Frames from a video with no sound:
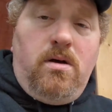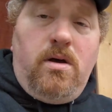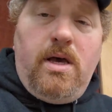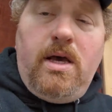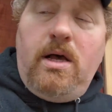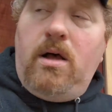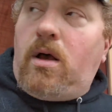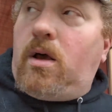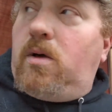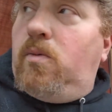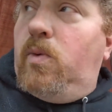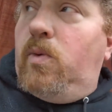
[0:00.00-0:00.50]

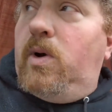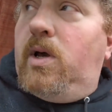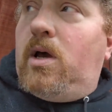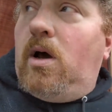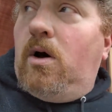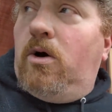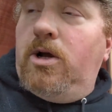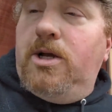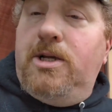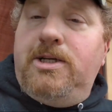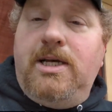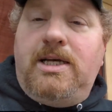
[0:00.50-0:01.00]
Hell, we
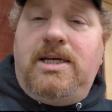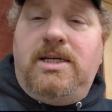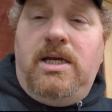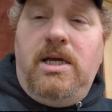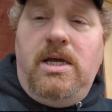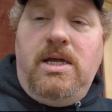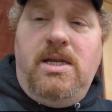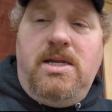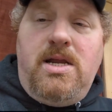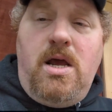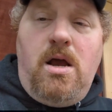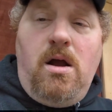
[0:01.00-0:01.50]
counted
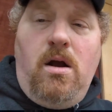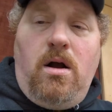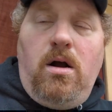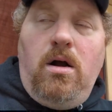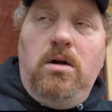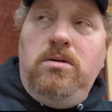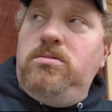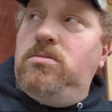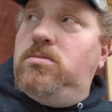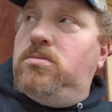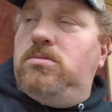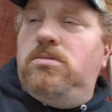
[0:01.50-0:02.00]
16 deer
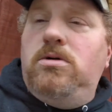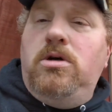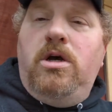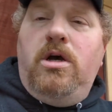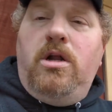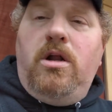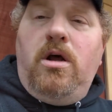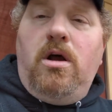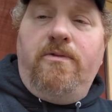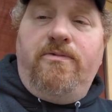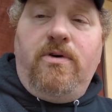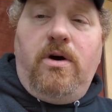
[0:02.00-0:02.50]

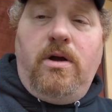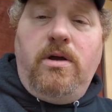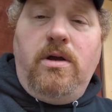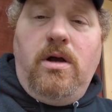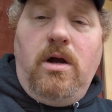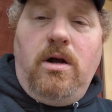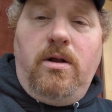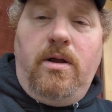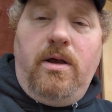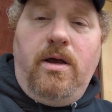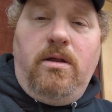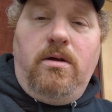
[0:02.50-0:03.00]
in our front
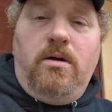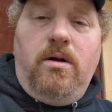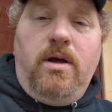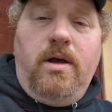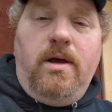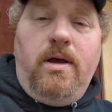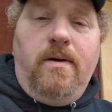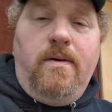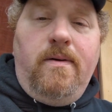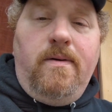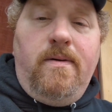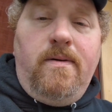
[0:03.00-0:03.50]
yard the other day.